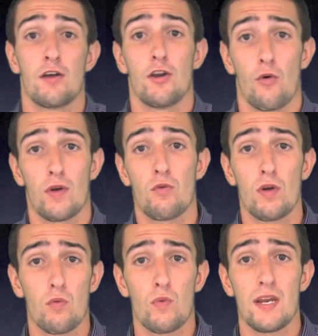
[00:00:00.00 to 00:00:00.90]
No, we
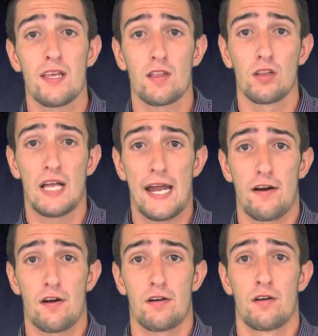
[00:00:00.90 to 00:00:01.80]
need the
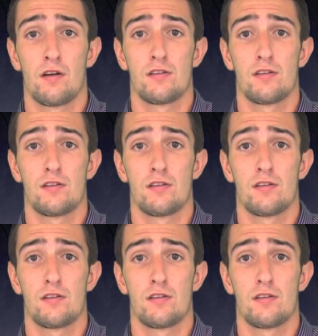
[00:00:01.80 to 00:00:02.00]
letter